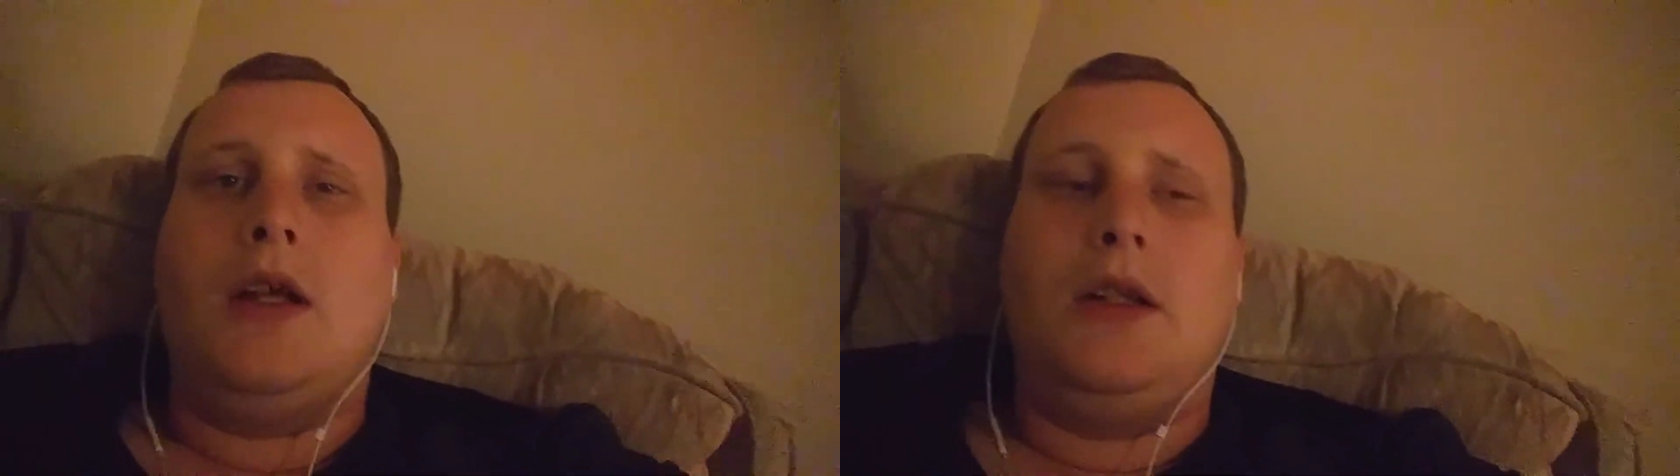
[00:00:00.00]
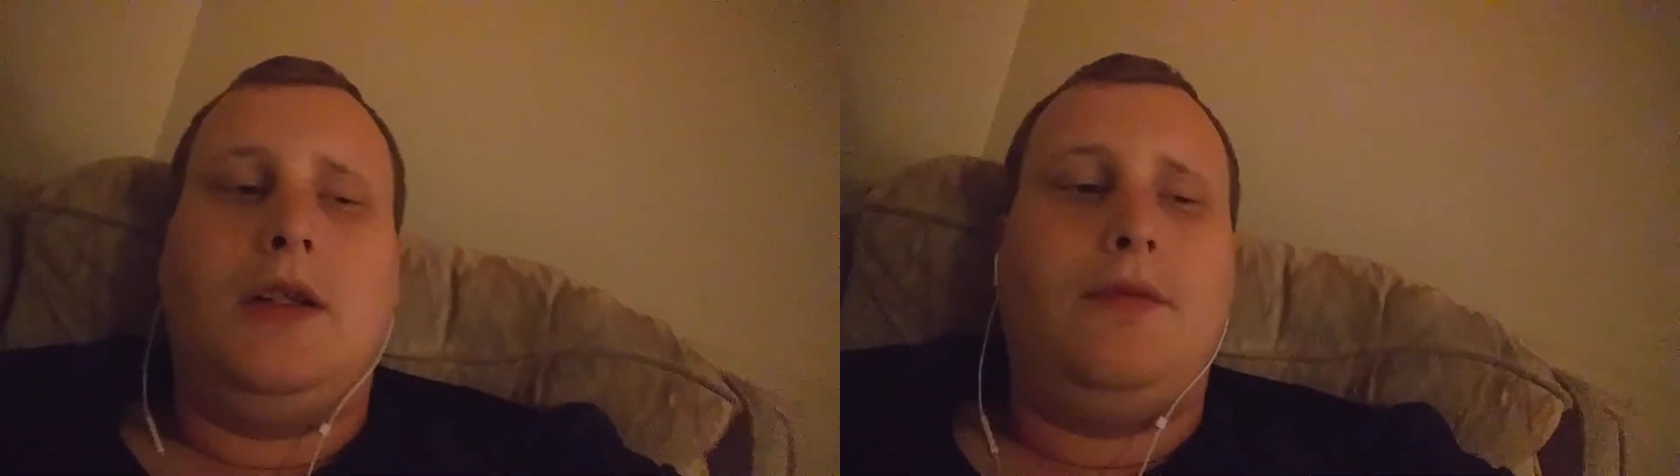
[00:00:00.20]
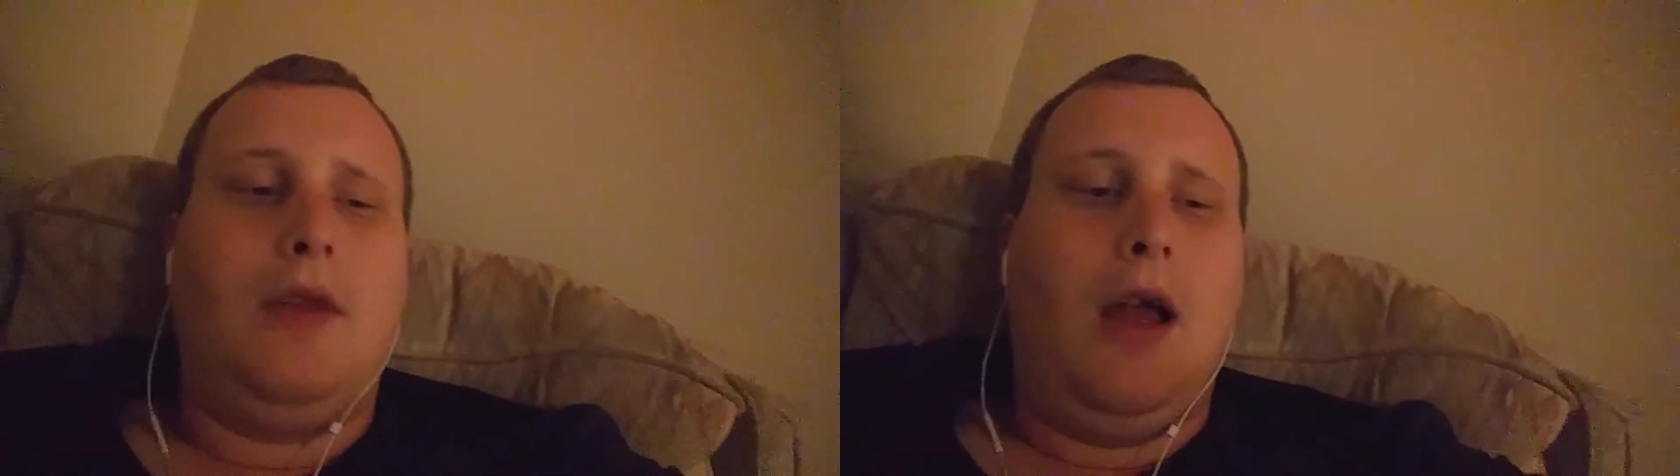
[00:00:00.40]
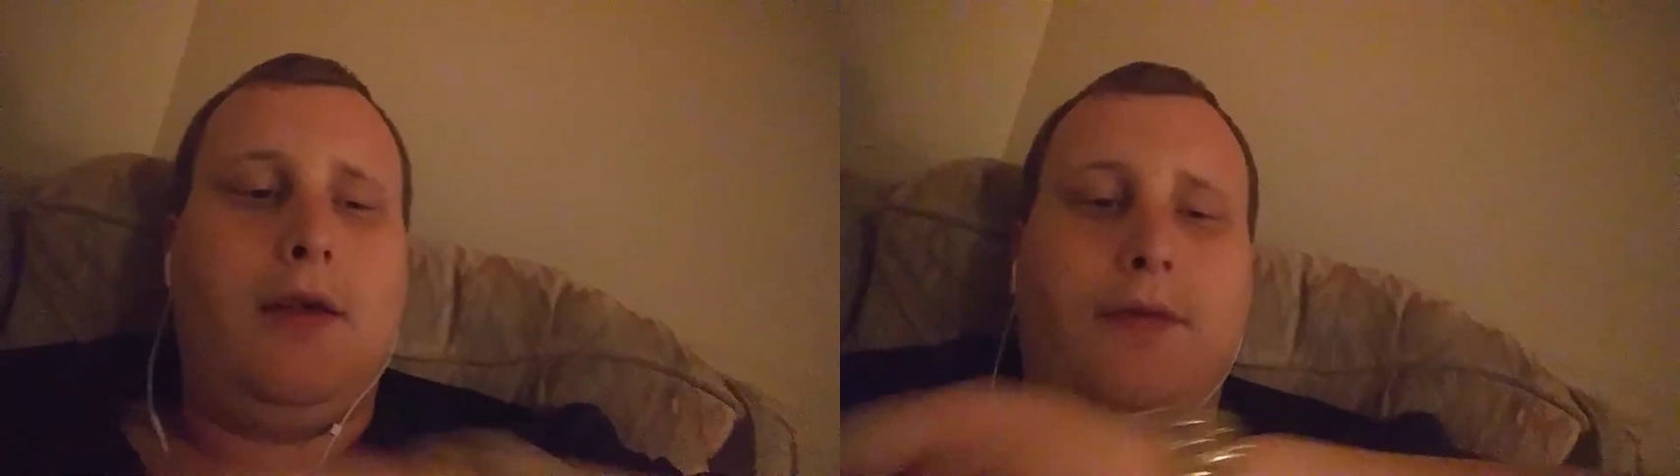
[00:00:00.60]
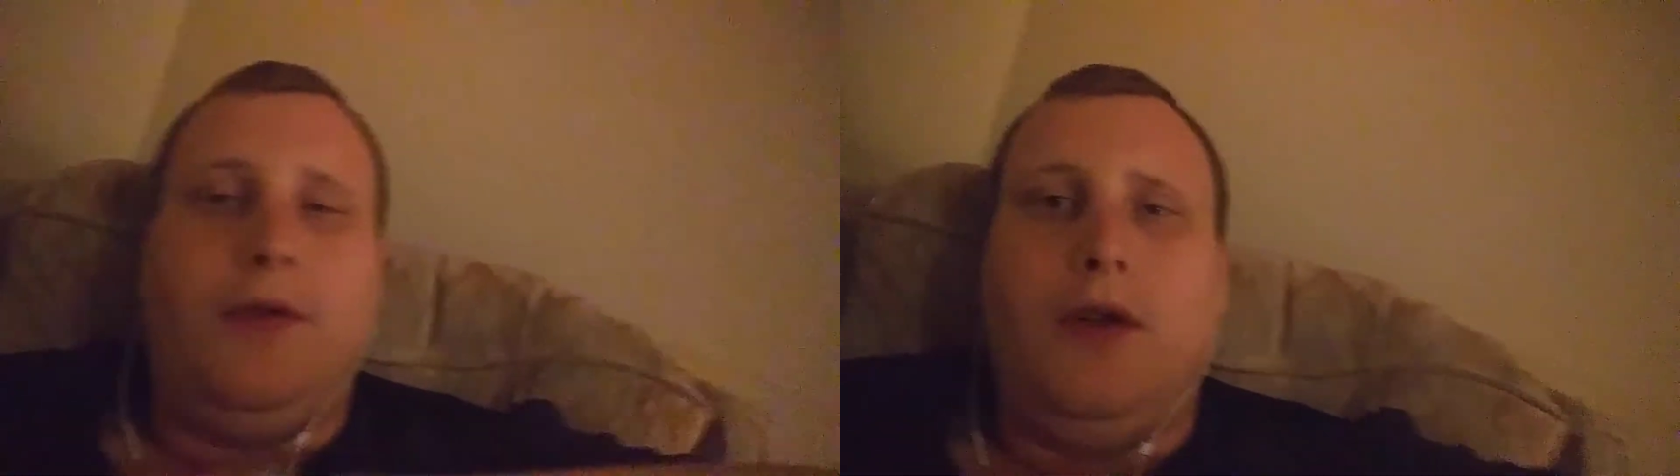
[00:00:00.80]
live
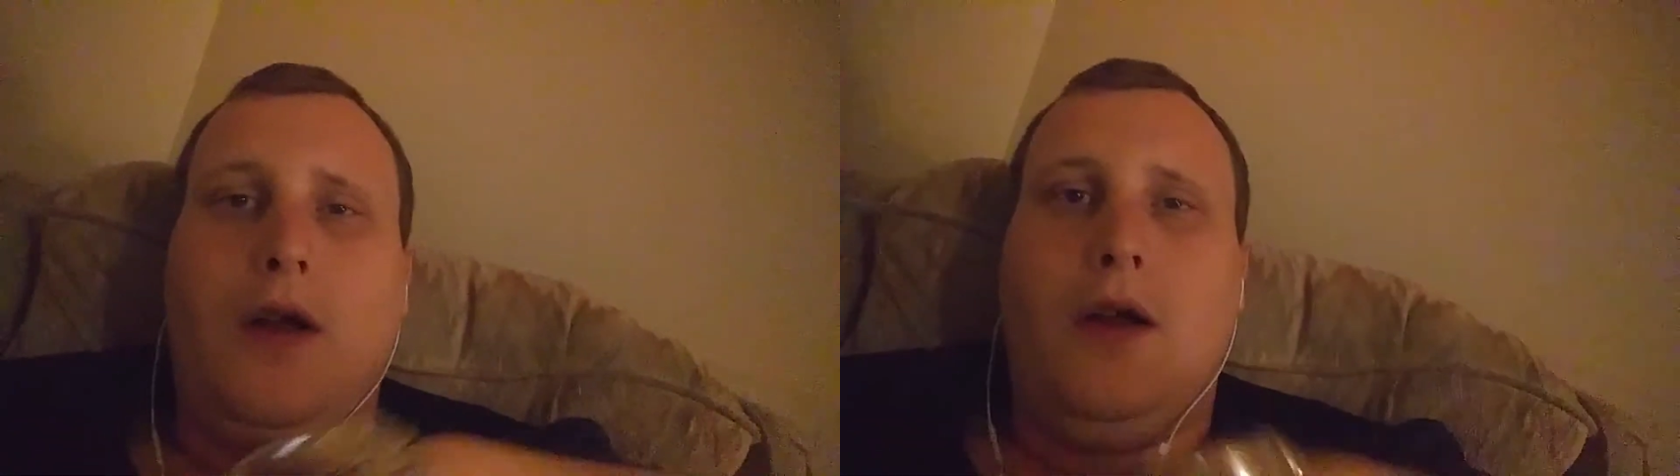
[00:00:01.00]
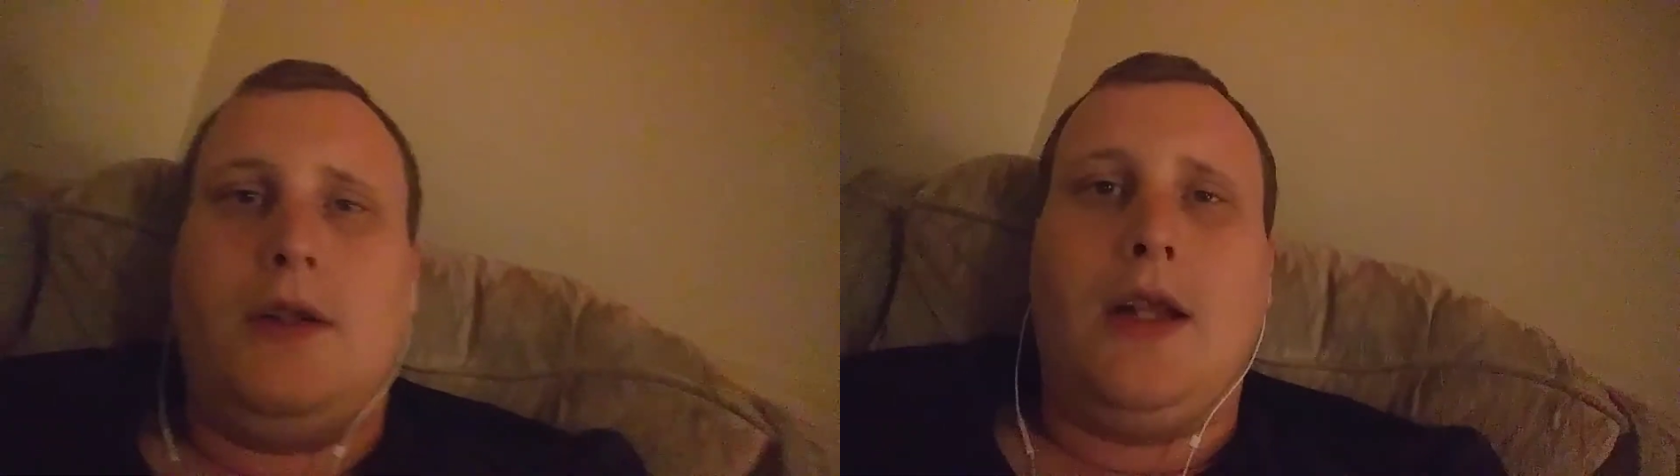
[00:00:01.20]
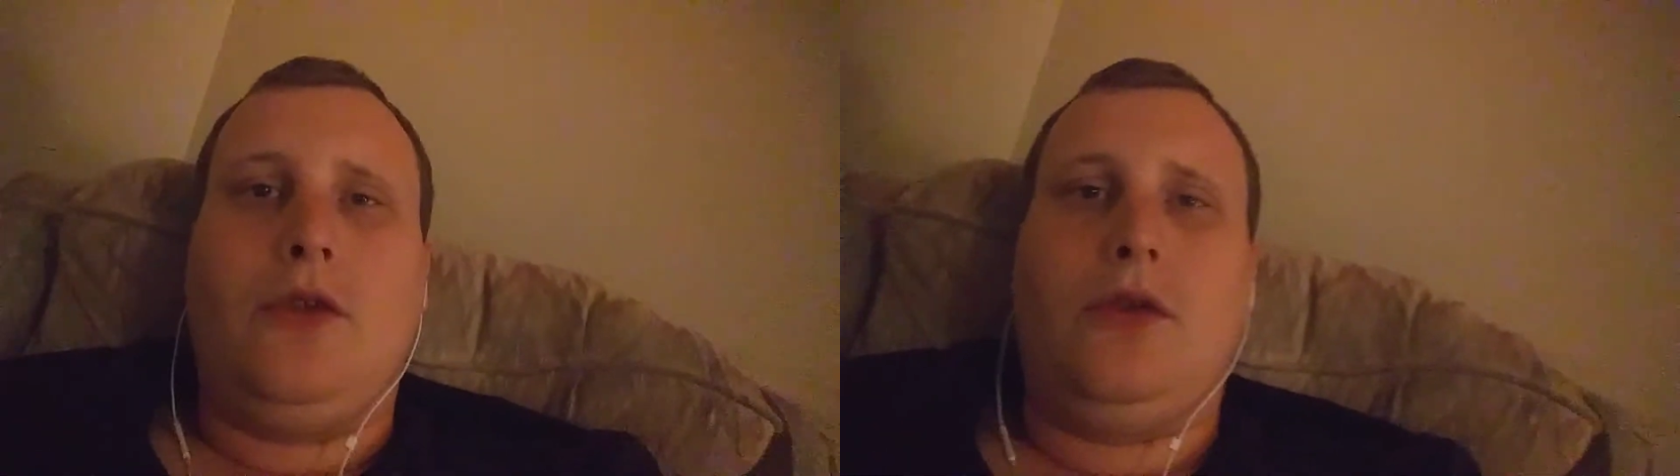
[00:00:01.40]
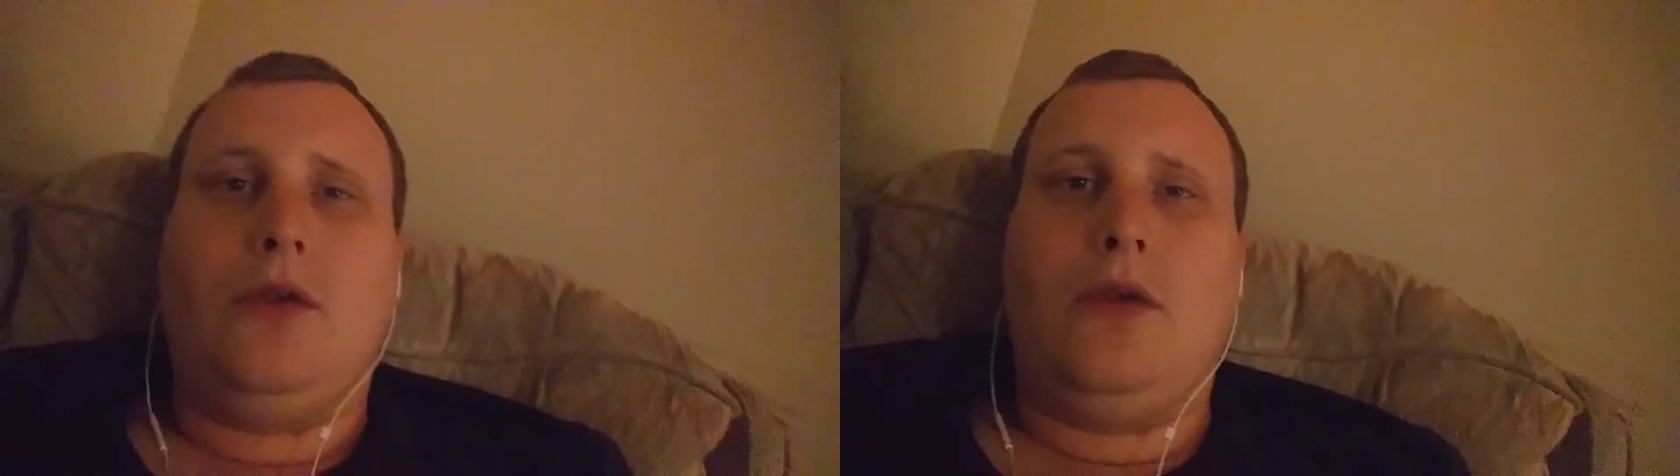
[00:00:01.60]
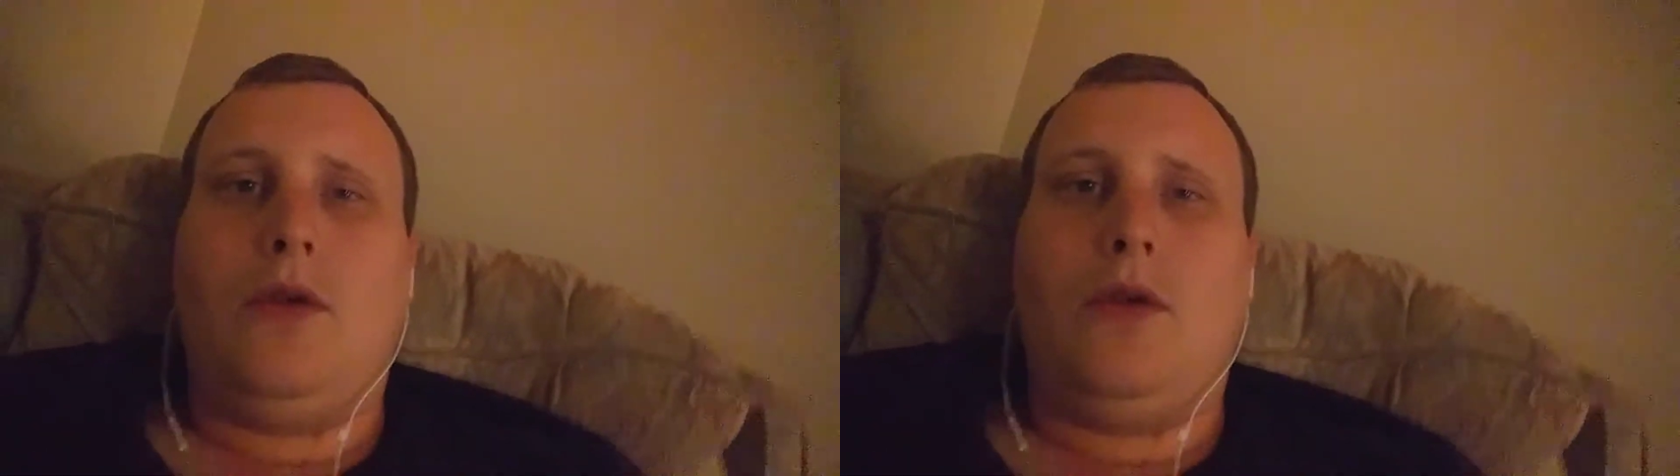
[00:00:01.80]
life, and that's